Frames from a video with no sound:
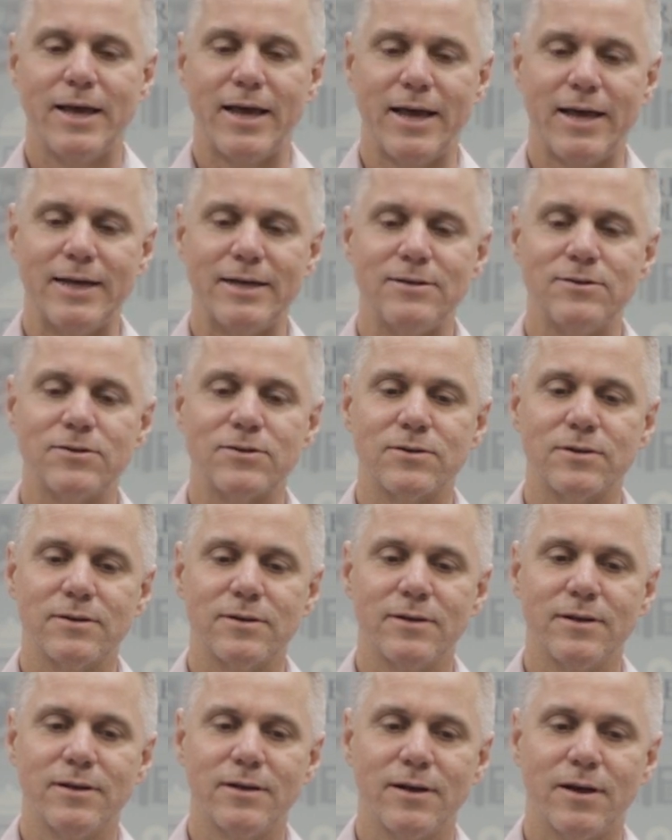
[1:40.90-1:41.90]
And
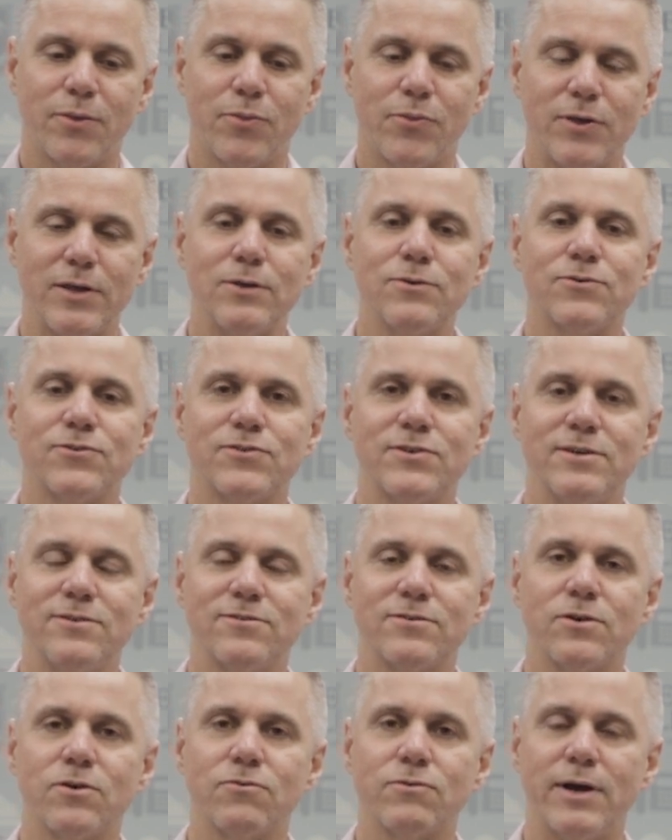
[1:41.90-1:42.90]
I think you'll see
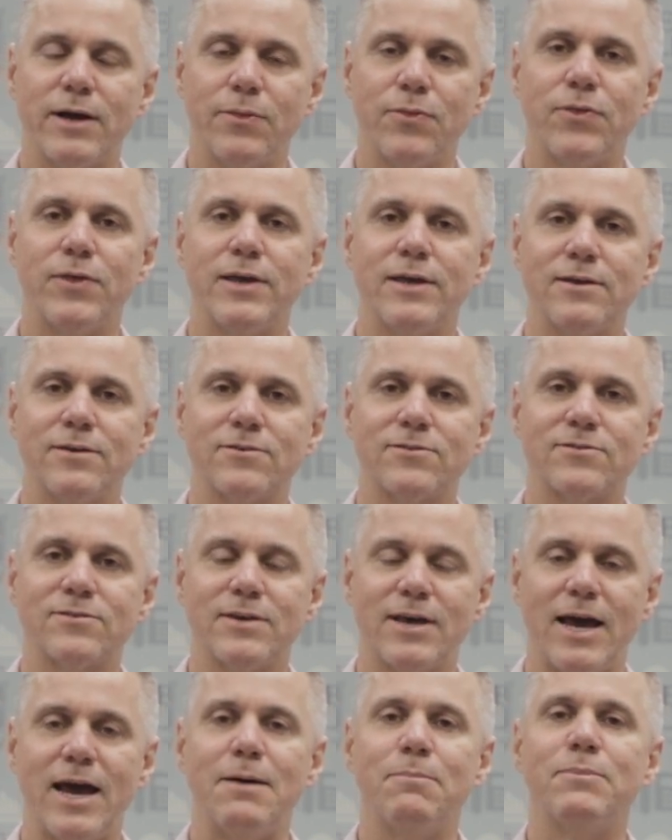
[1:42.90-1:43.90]
some great things
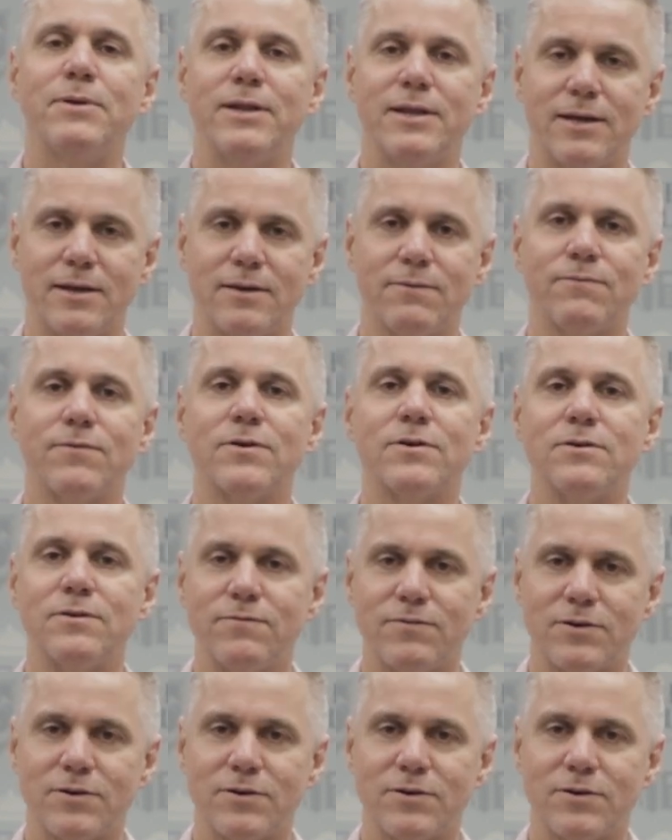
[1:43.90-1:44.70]
happening very,